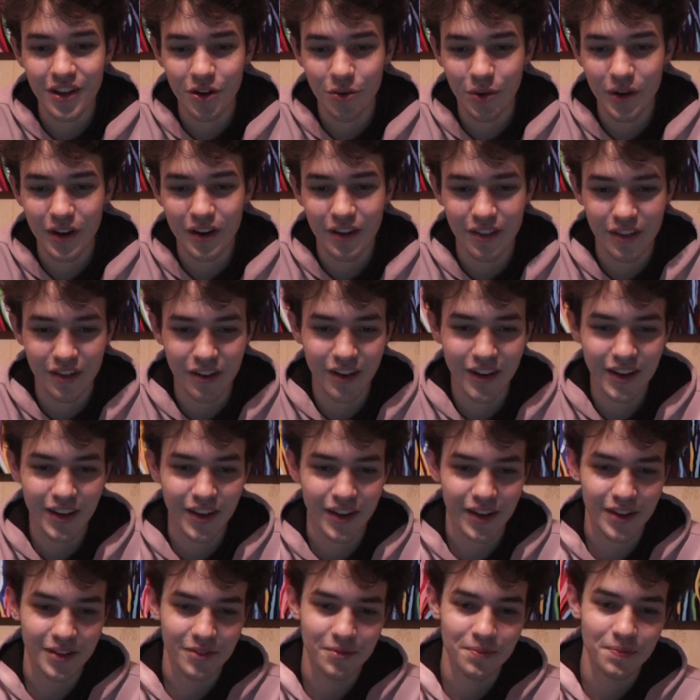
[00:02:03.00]
quicker than I
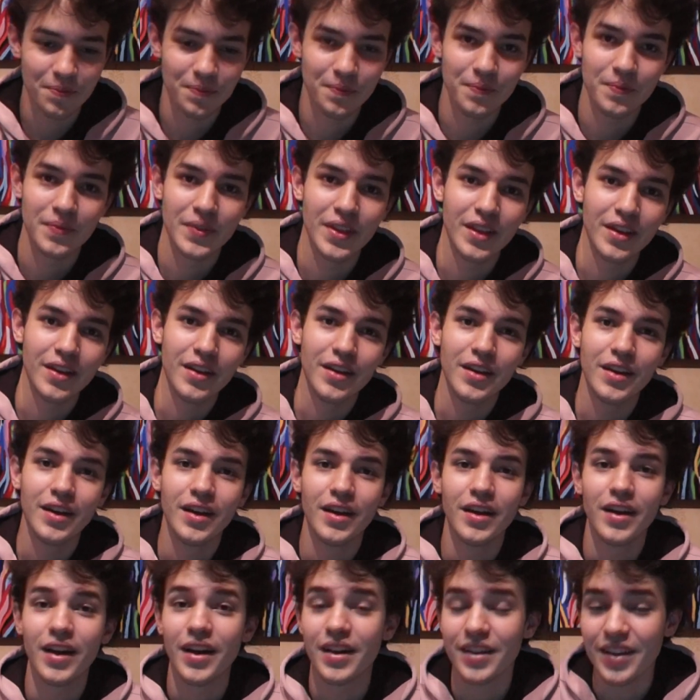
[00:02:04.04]
can?
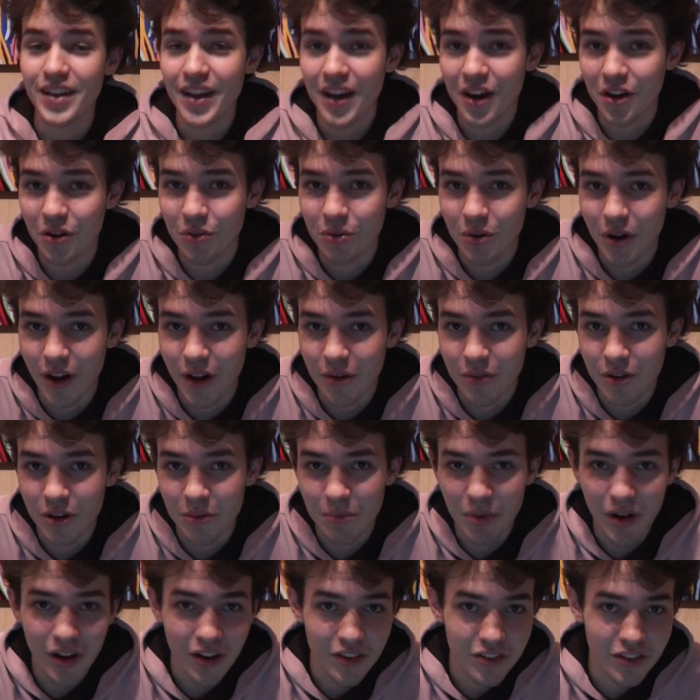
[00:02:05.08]
And now I'm going
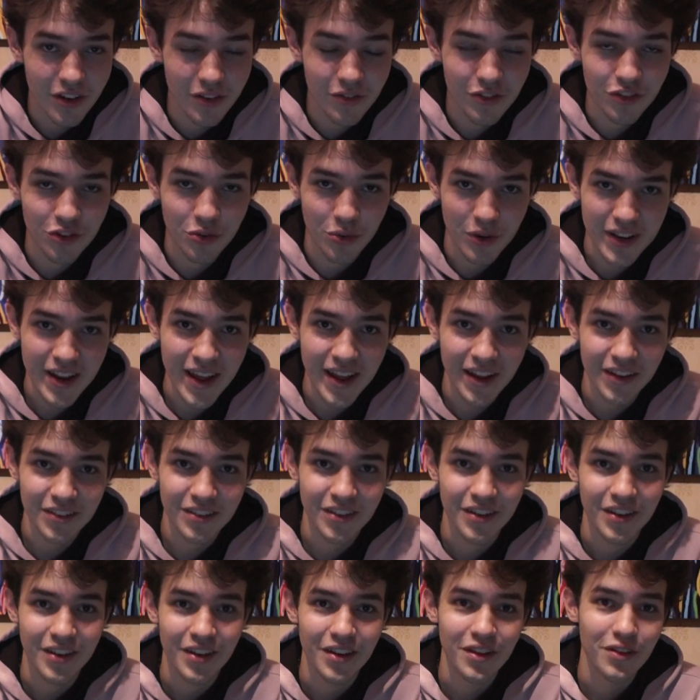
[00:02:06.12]
to pass over to Annette
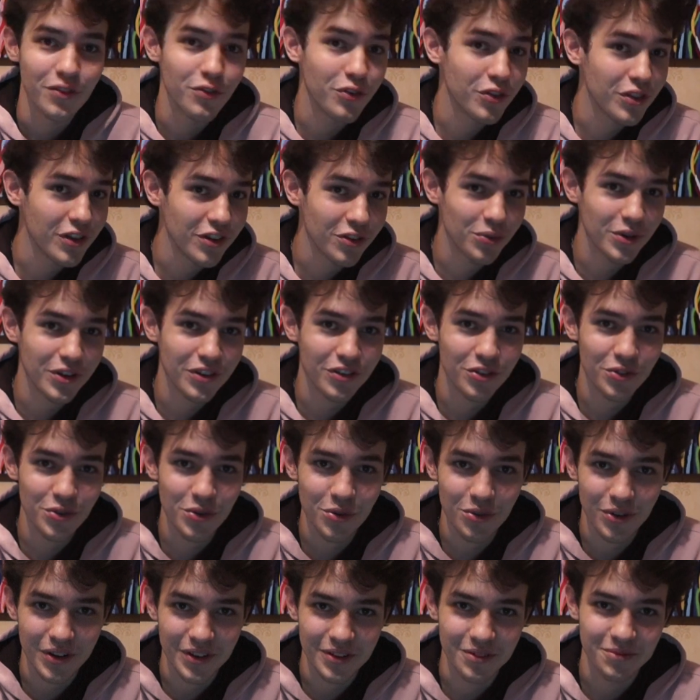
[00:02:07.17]
for this week's
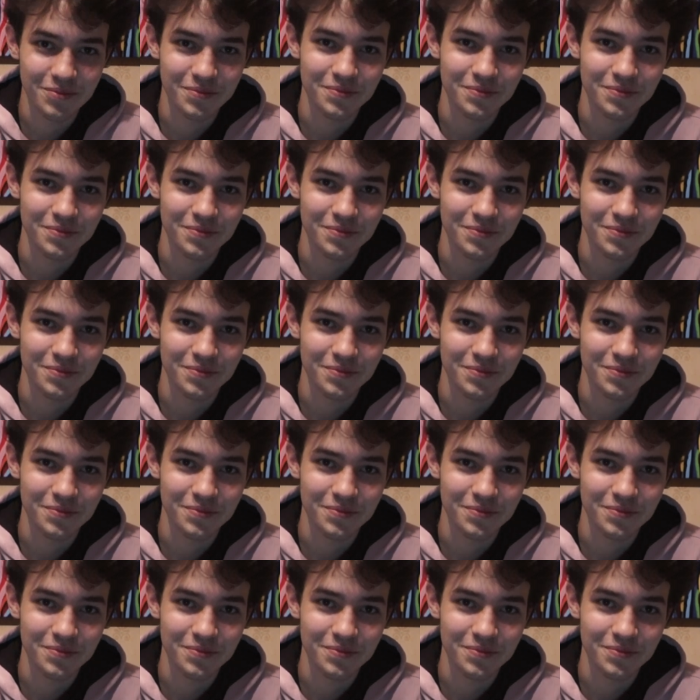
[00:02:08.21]
story.